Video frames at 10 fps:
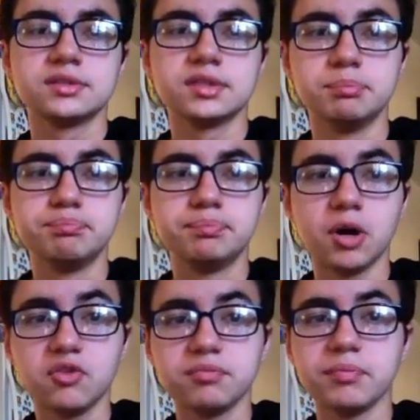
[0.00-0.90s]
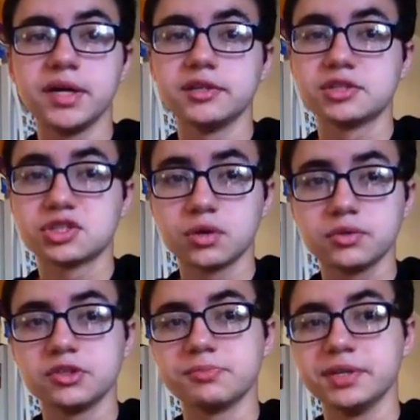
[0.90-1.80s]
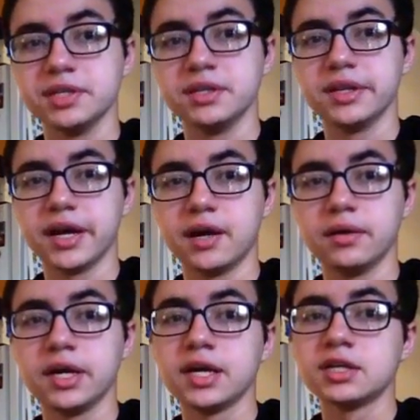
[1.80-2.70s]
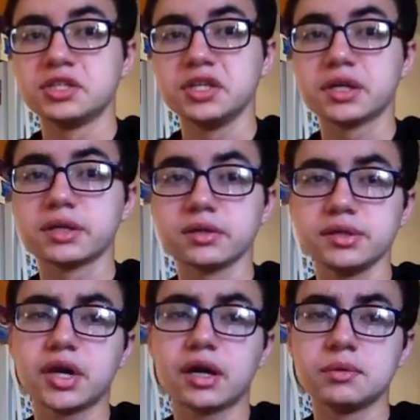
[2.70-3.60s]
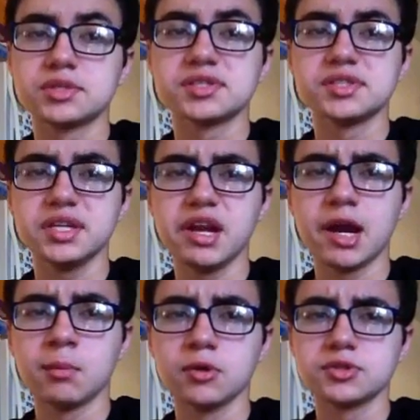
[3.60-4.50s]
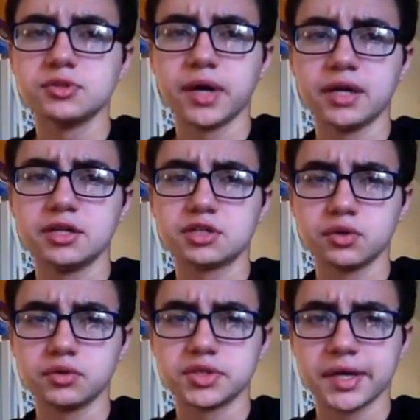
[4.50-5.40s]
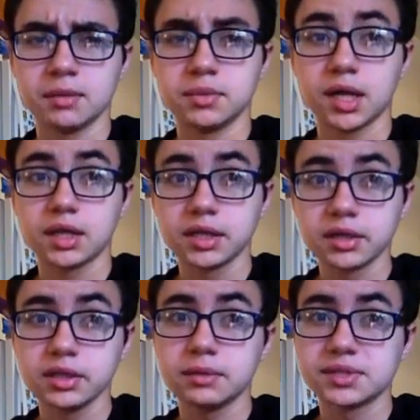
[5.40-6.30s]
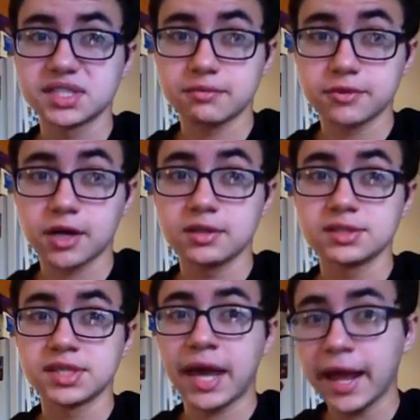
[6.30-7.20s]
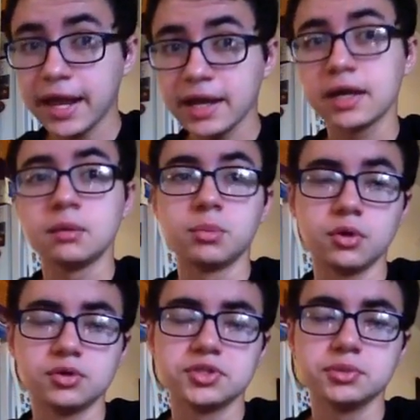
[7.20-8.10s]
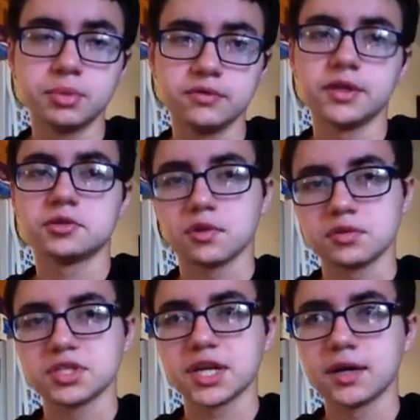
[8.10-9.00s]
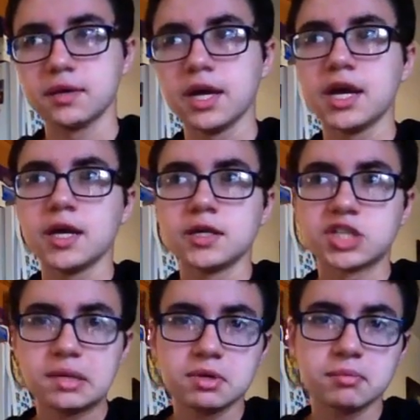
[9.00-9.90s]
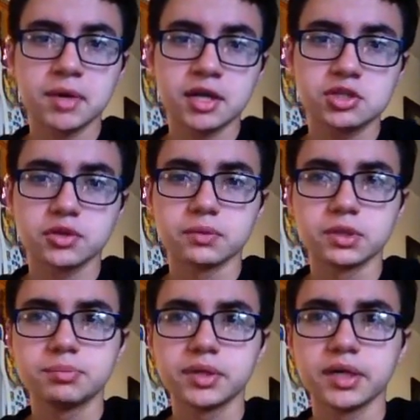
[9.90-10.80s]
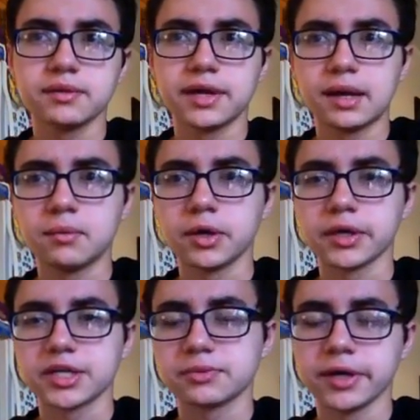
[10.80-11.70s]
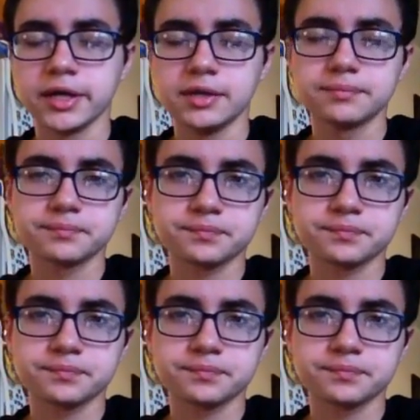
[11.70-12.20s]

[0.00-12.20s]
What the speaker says: to both men's shoulders being down. She clearly thought it was just Dean Ambrose who had his shoulders down, but clearly it was Seth Rollins and Ambrose who both had their shoulders down. Shane McMahon showed the replay on the network, that's right.